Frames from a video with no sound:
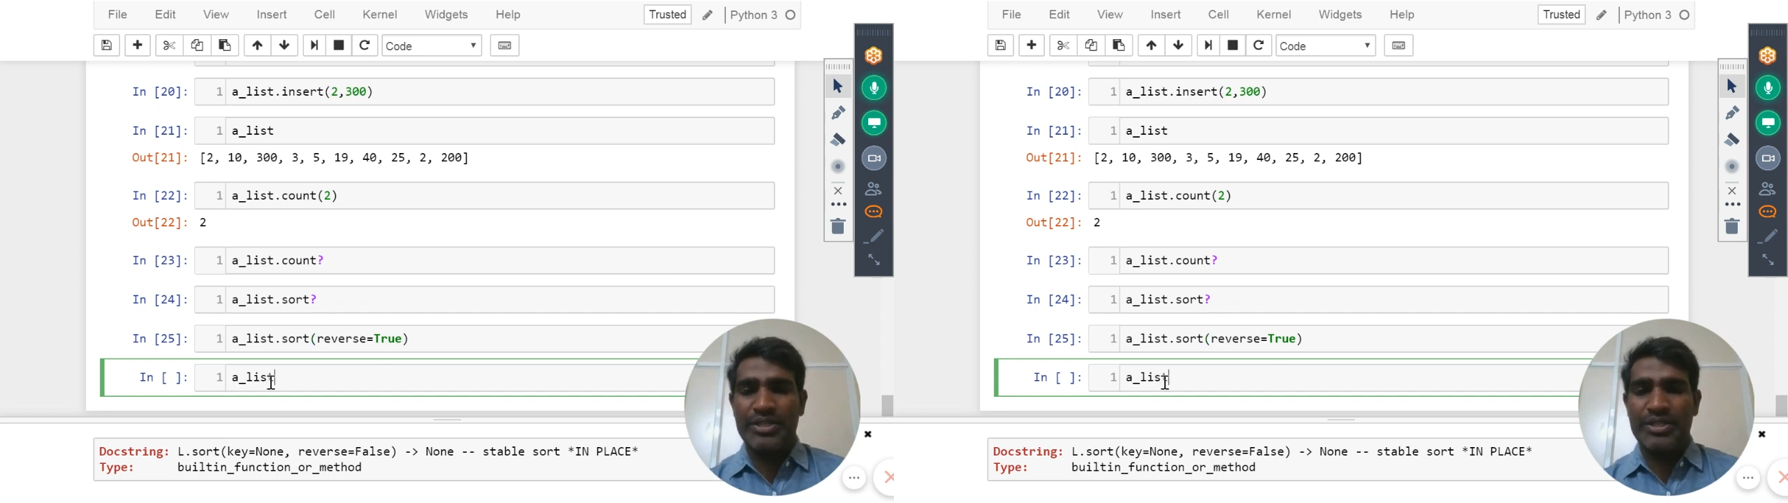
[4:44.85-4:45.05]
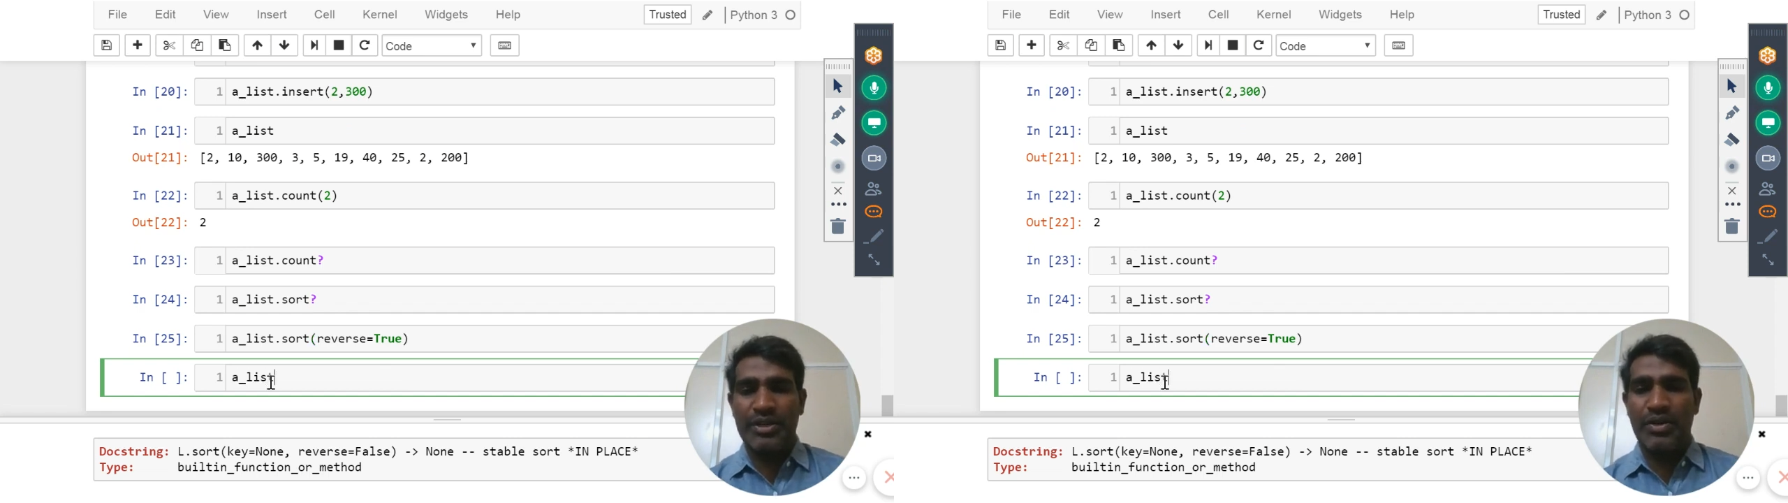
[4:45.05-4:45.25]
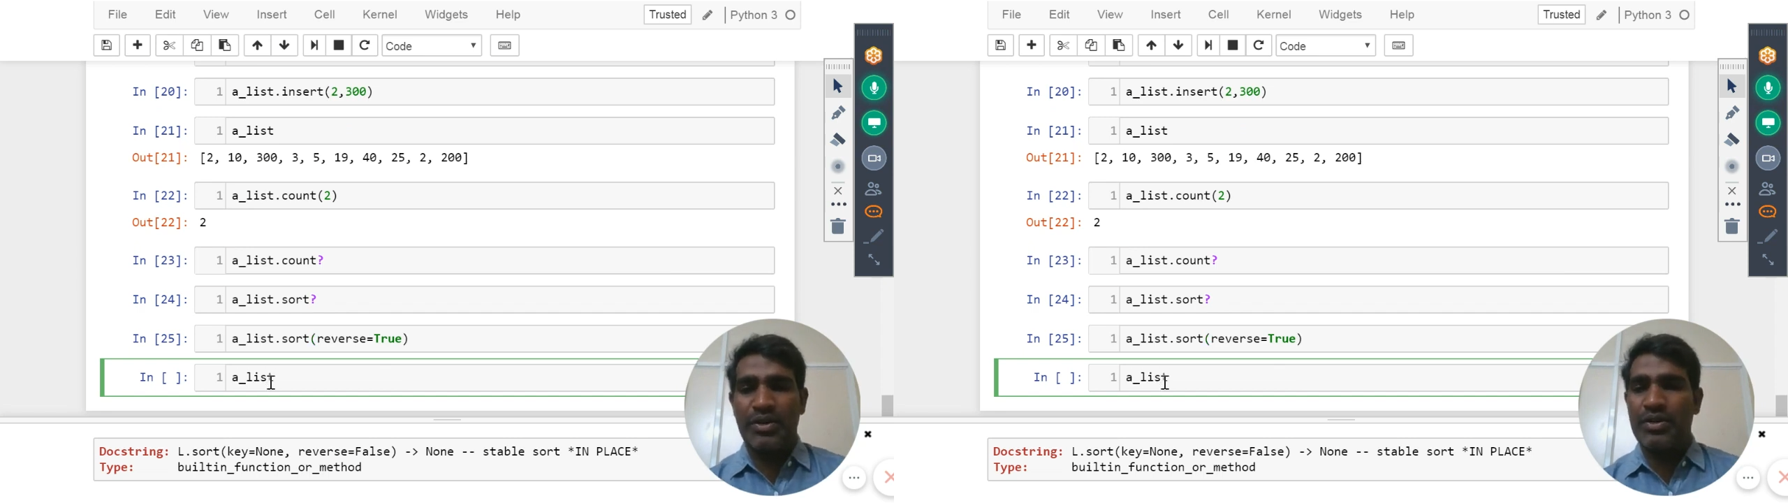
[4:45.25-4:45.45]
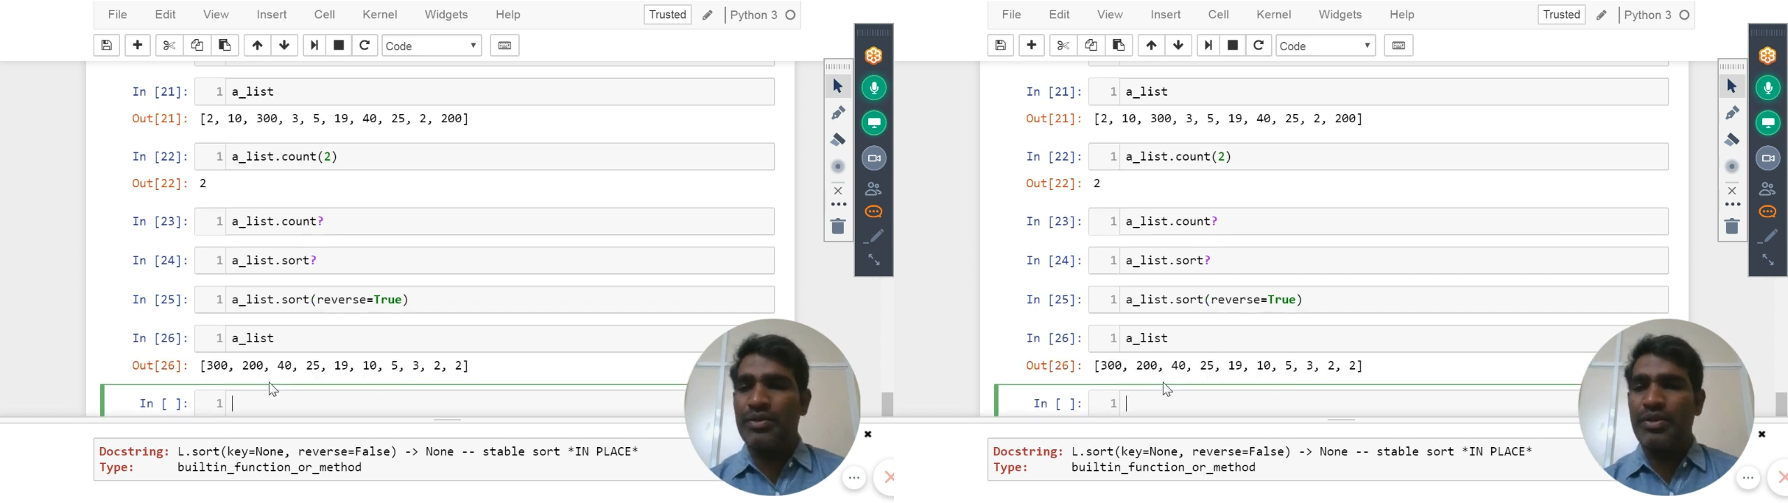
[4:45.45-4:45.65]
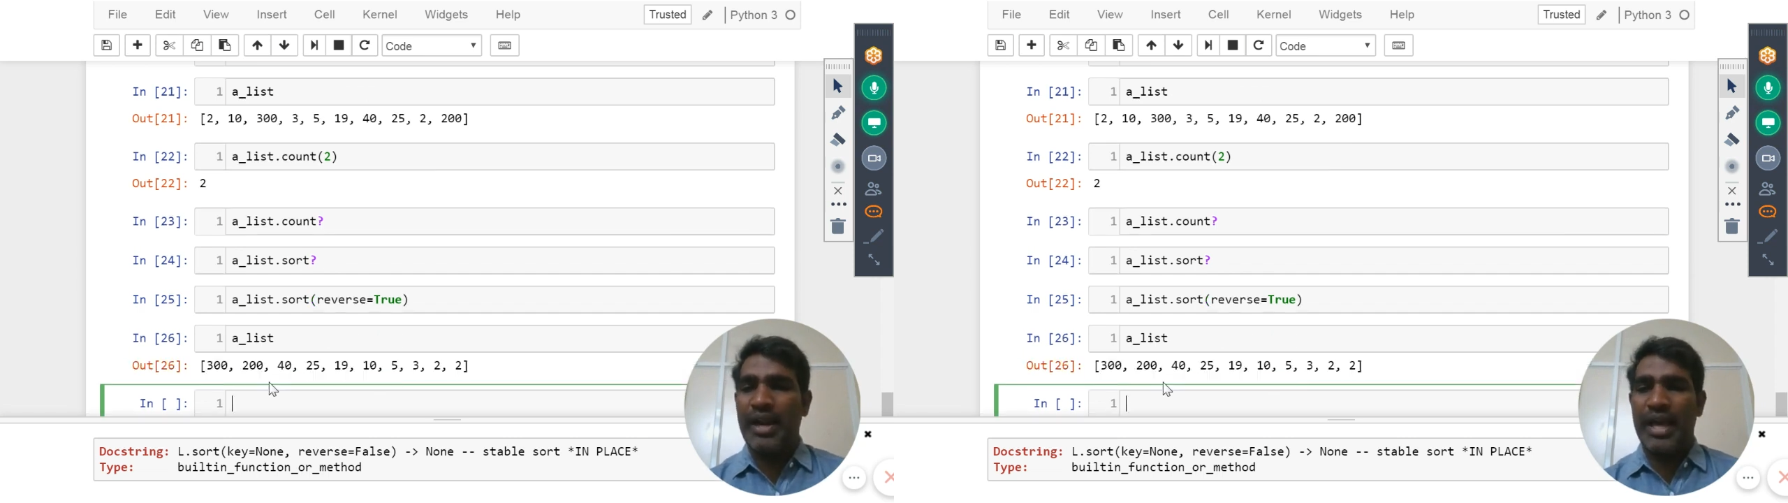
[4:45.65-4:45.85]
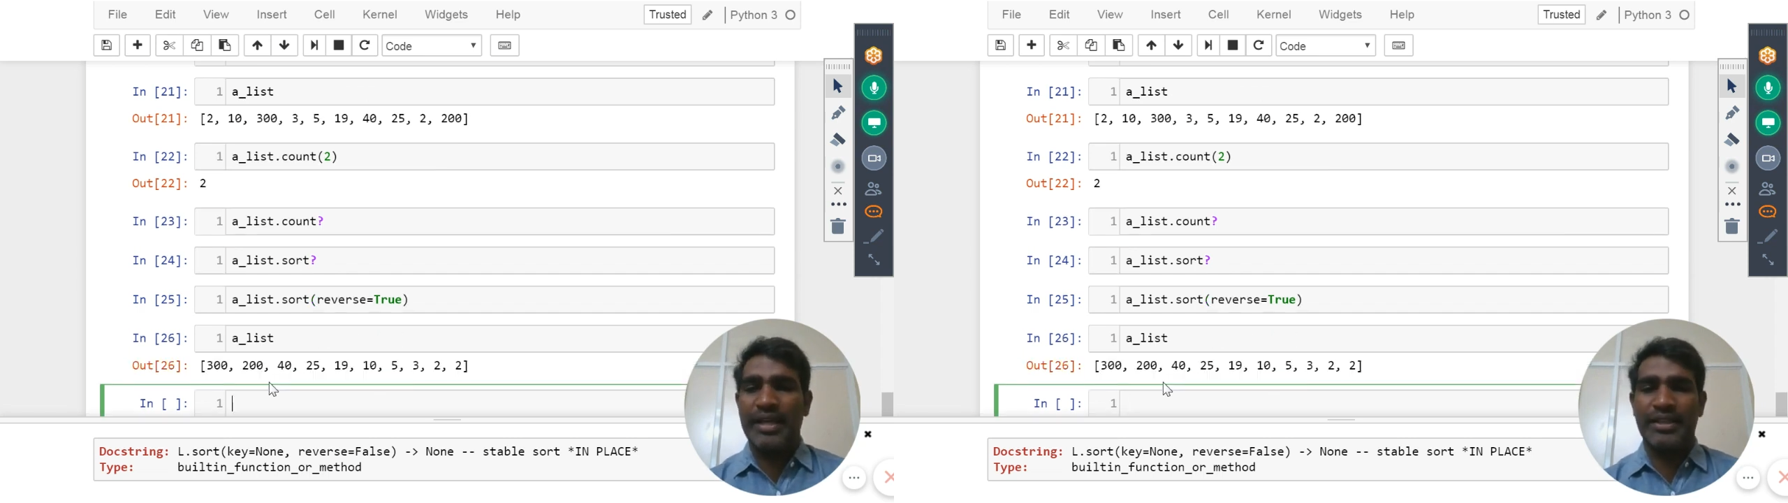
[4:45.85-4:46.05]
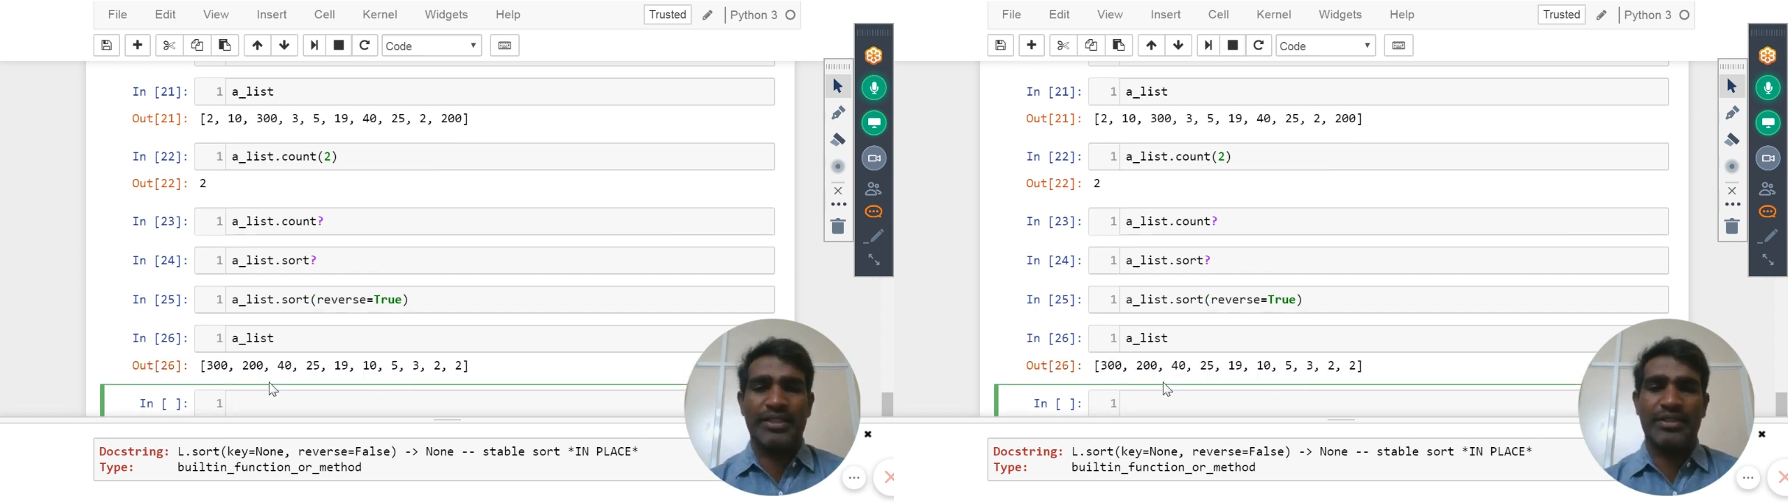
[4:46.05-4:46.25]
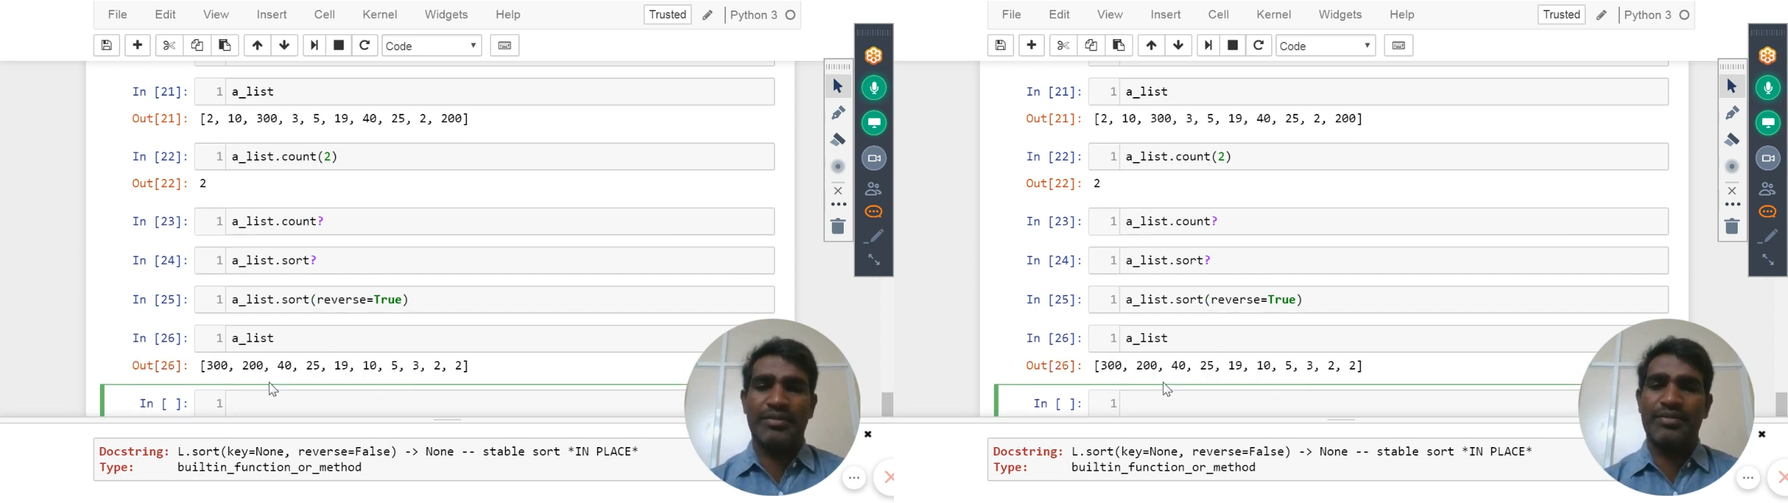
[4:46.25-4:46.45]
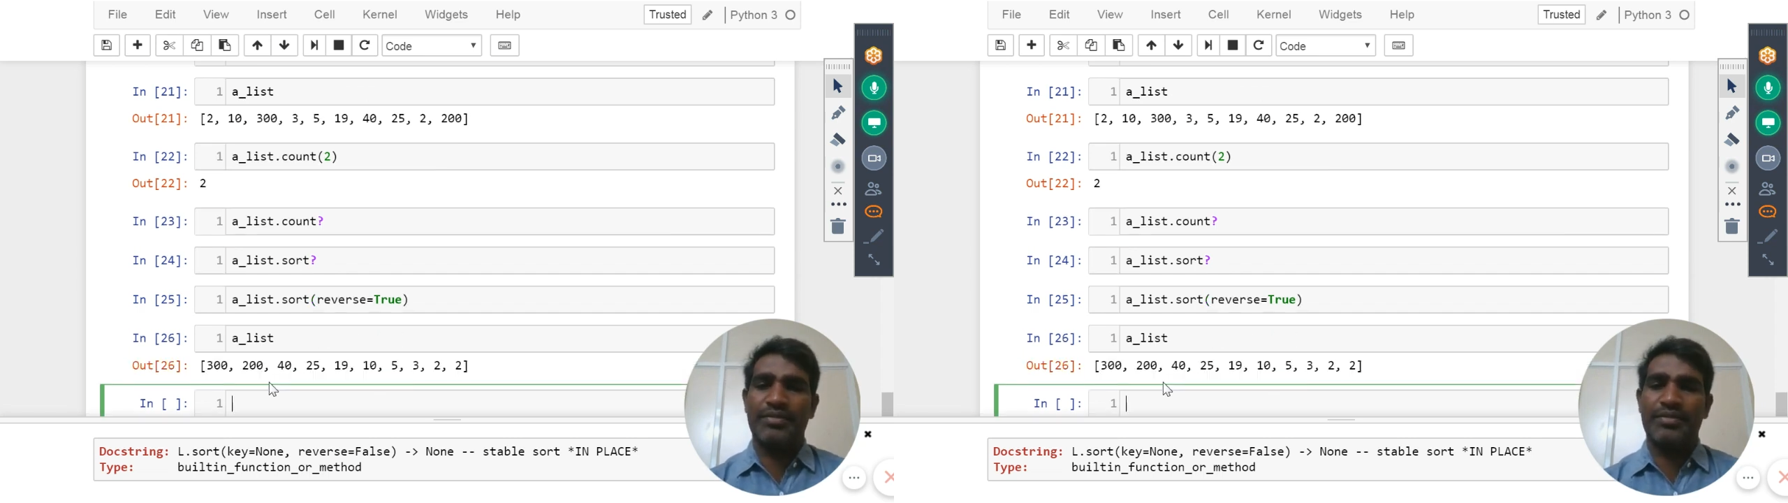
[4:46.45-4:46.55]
is equal to like this.